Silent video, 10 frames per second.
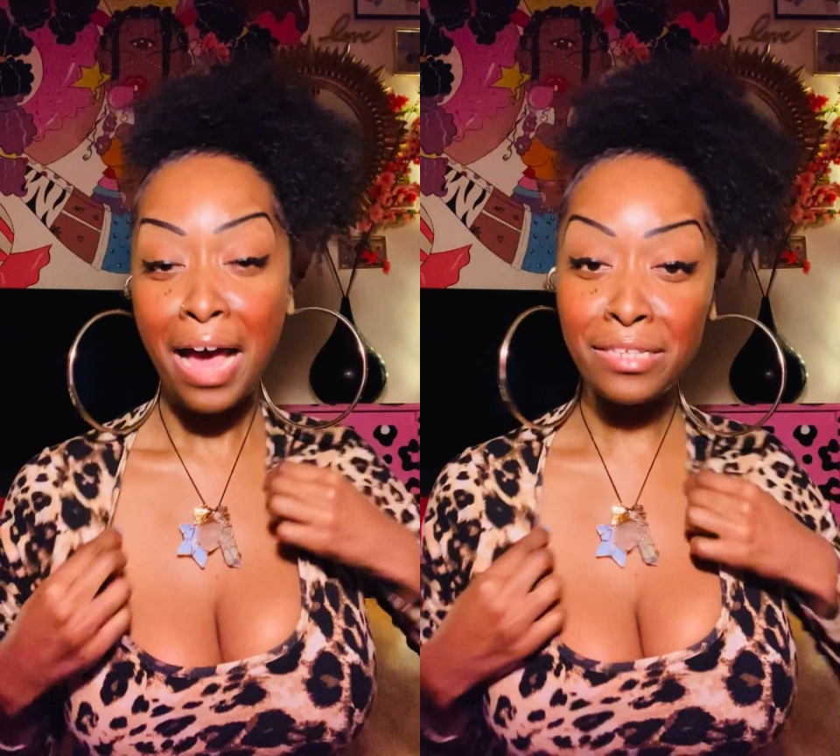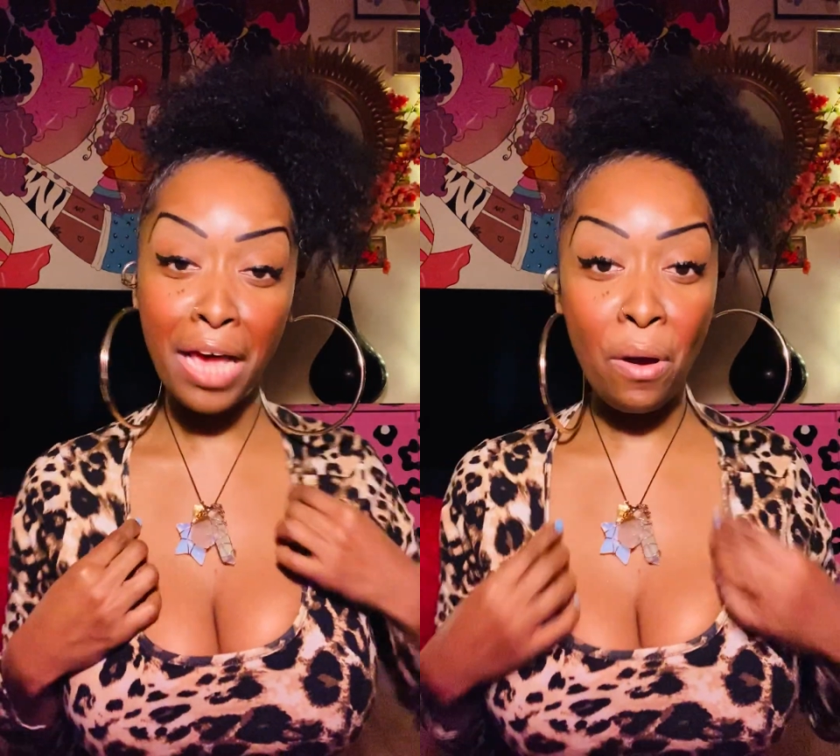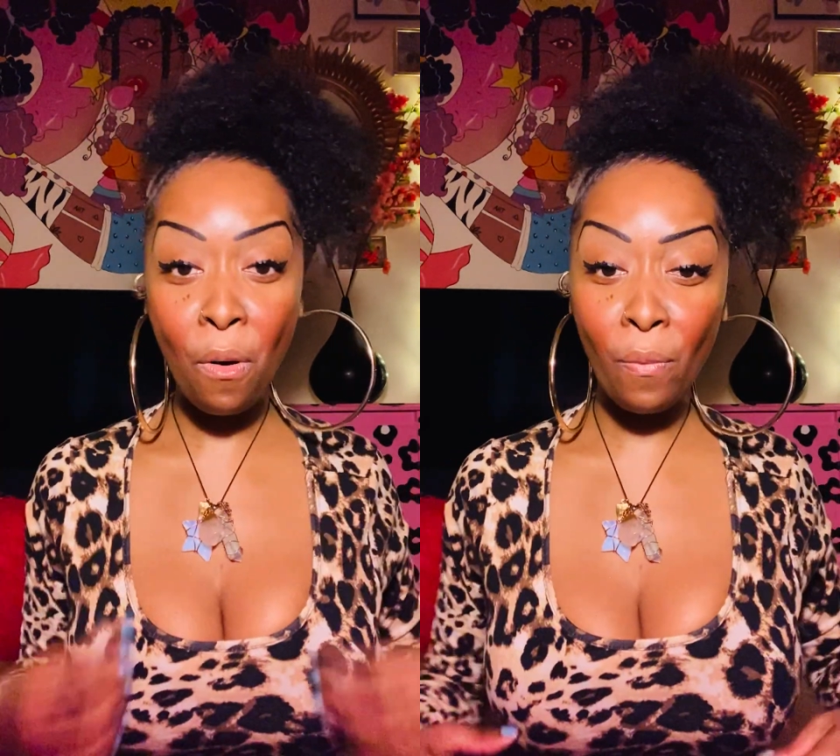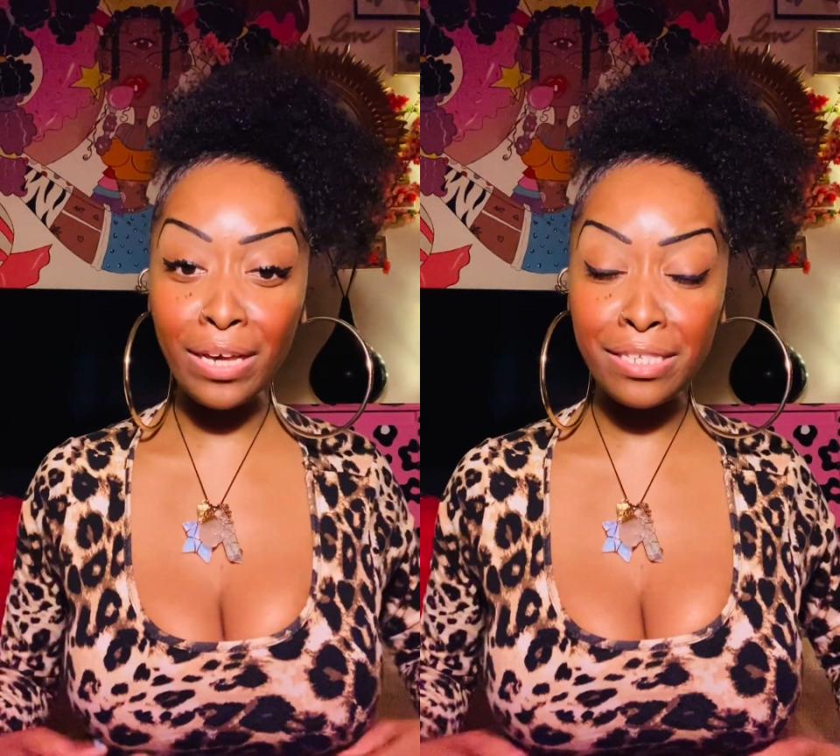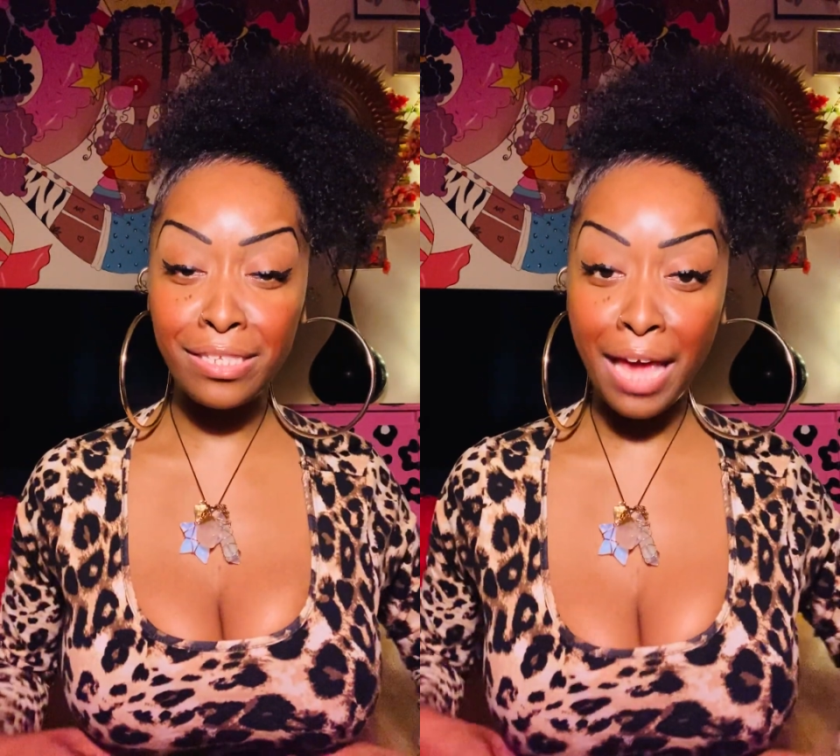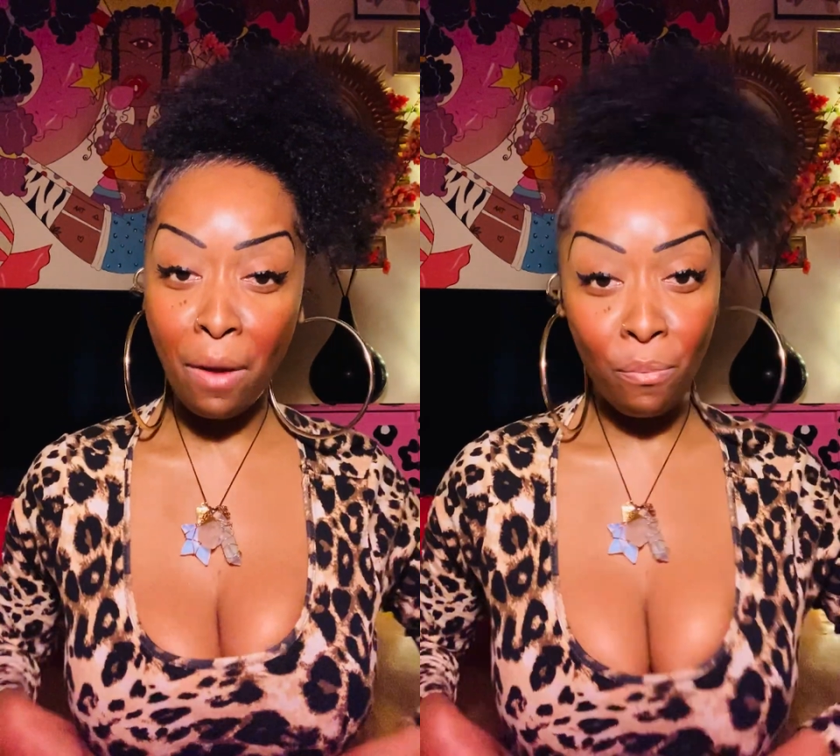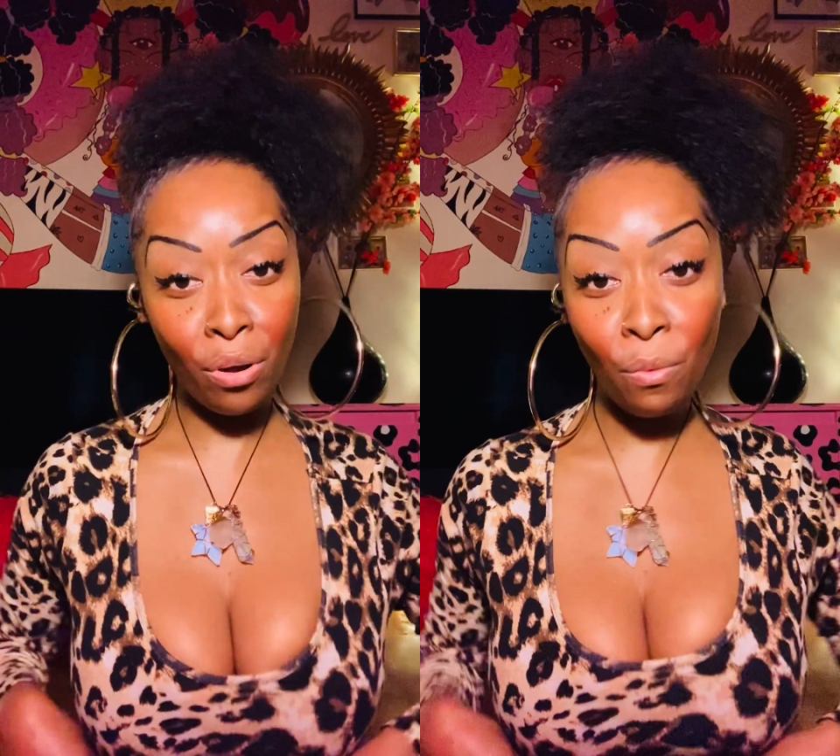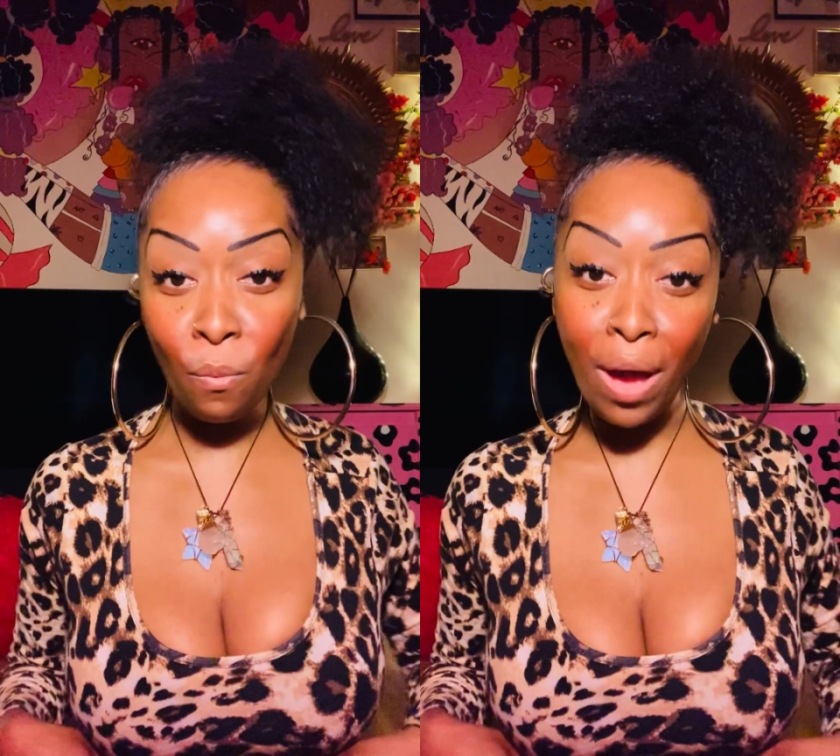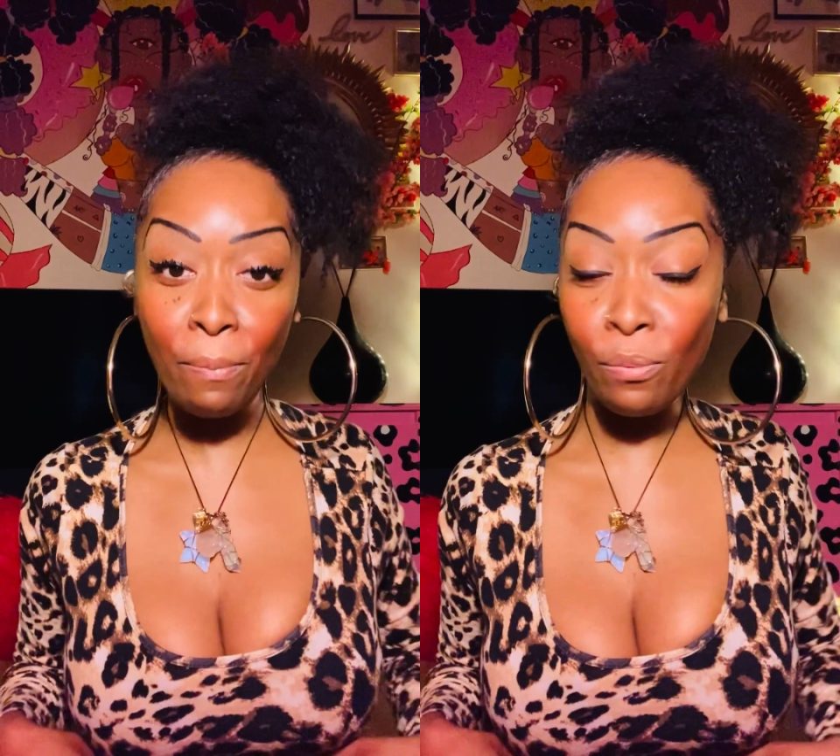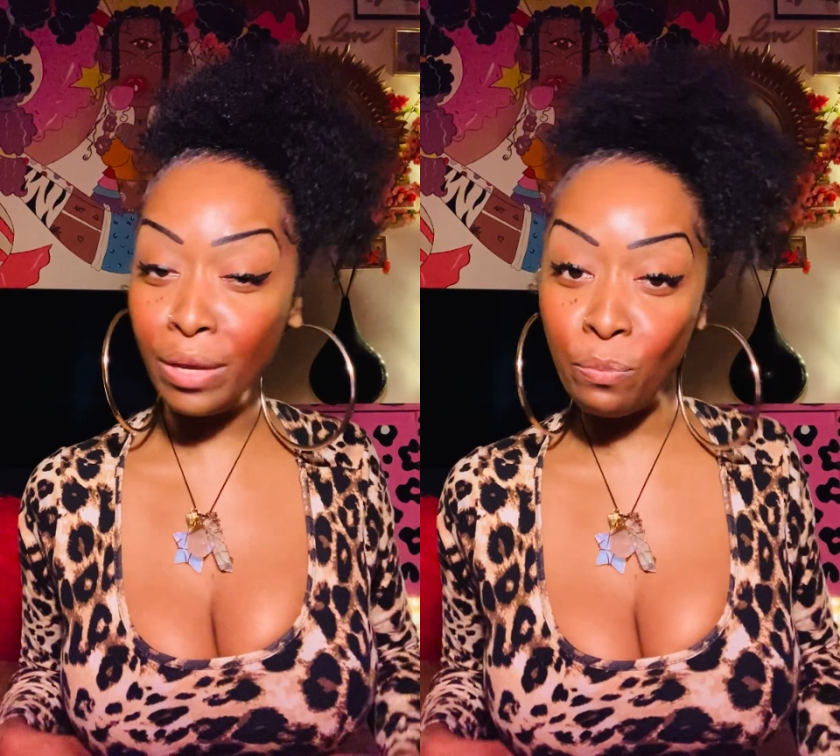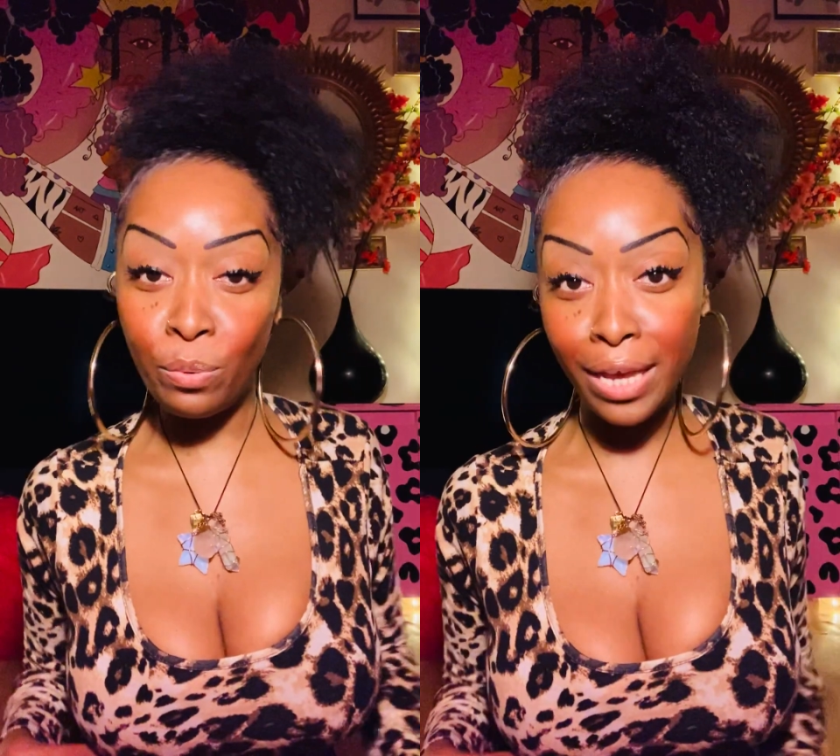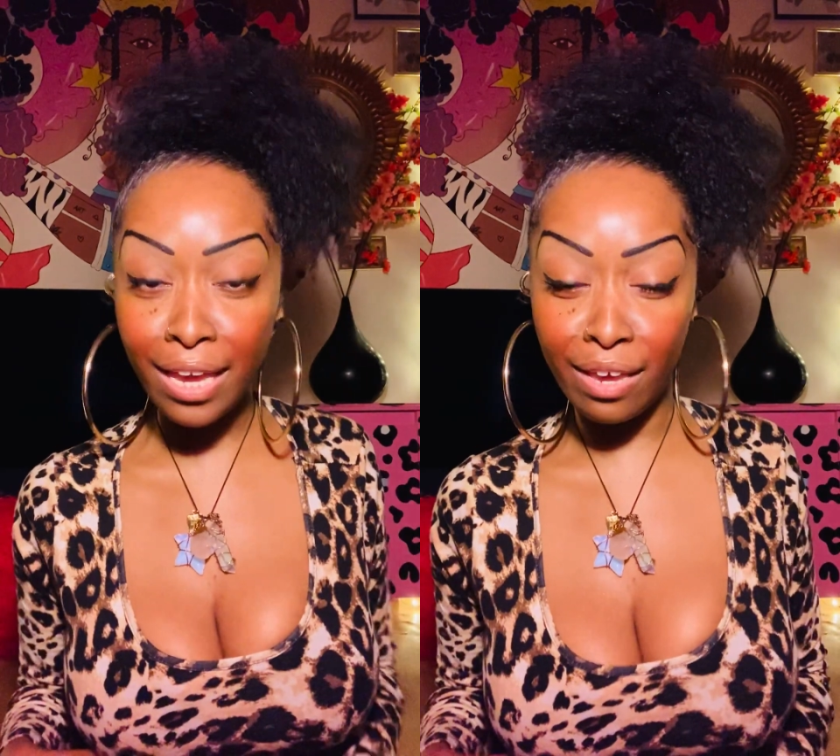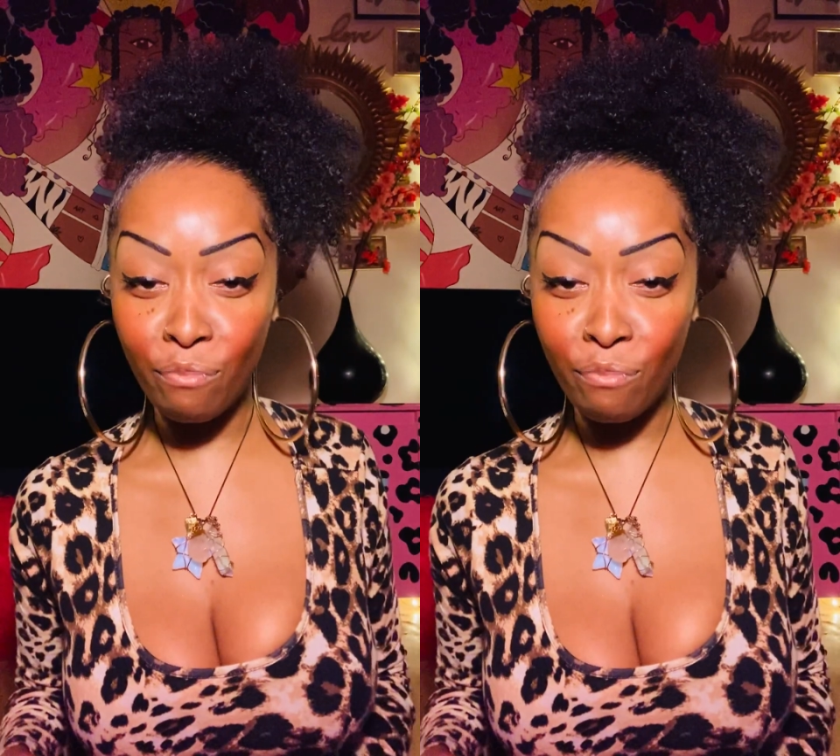I always say, what a web we weave